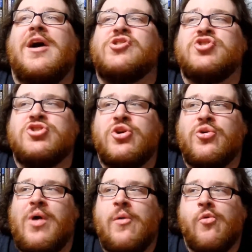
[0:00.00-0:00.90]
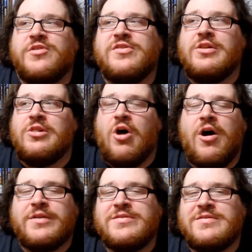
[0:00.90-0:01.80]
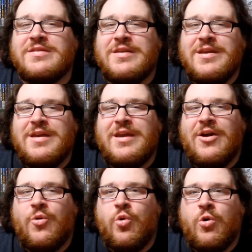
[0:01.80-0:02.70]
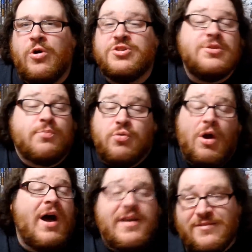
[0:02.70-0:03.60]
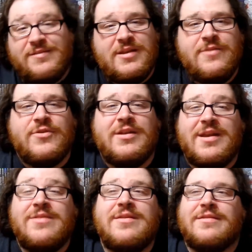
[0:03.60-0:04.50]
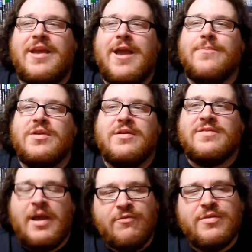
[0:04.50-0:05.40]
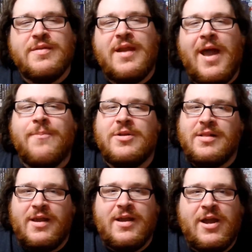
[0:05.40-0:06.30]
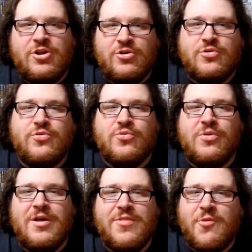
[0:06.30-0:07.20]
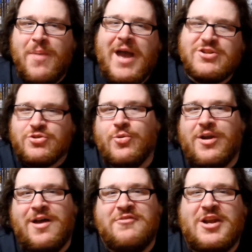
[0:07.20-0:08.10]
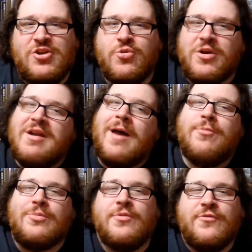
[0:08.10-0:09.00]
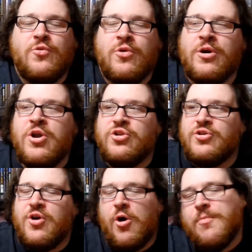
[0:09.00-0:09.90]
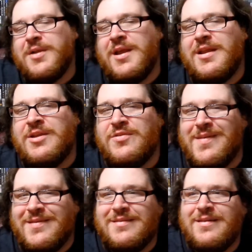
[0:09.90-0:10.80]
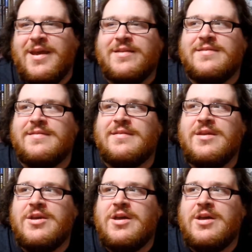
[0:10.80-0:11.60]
So I wasn't lost or surprised even in this game, because everything that happened, like, I knew the backstory of it. I knew what had happened before to culminate into this next